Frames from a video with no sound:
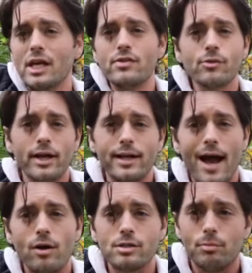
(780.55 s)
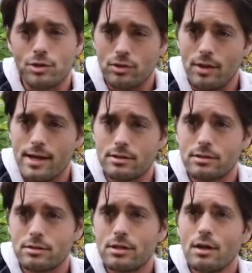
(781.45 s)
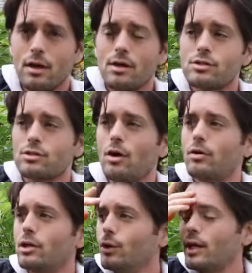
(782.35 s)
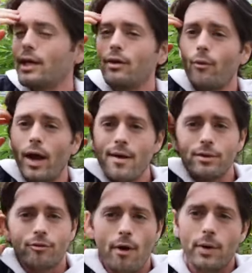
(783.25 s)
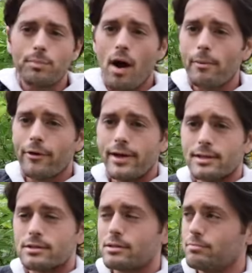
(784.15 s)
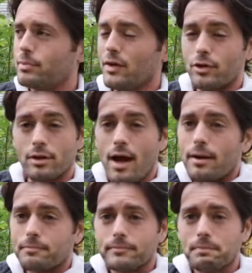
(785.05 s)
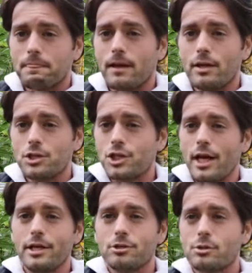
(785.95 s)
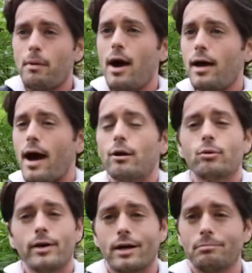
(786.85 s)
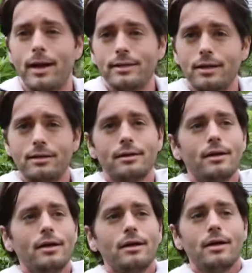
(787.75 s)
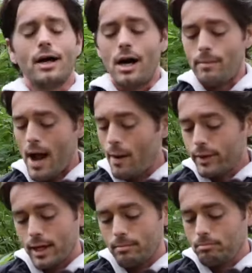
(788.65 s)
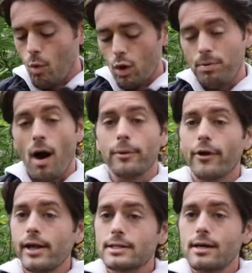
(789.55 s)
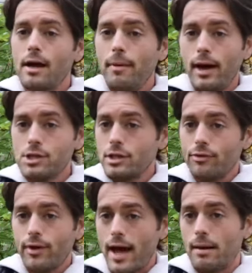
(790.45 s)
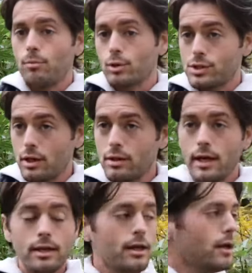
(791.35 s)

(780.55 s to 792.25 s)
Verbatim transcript: Even right now, it's much less. So you can get away with growing pomegranates, believe it or not, in a shadier spot. I don't recommend it. Um, I would get more pomegranates, I imagine, if I had more sunlight.